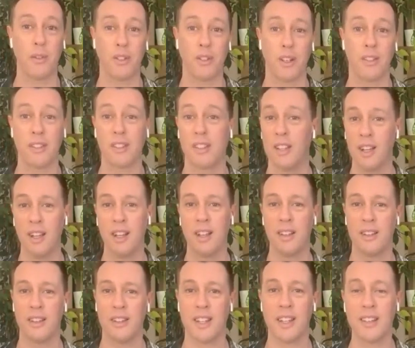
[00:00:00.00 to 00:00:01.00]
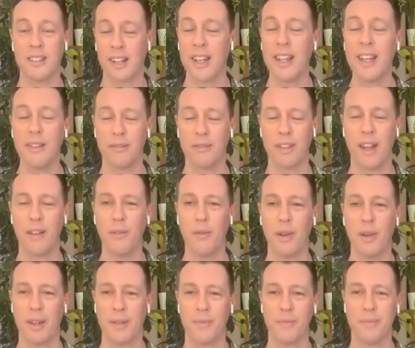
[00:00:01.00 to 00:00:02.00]
with just these leaves, haven't
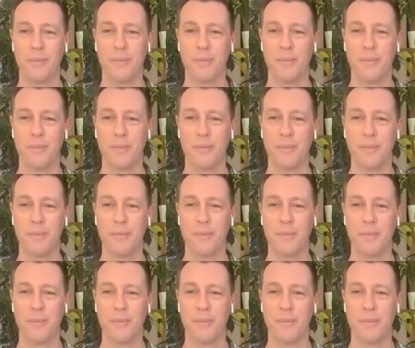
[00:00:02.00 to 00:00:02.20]
we?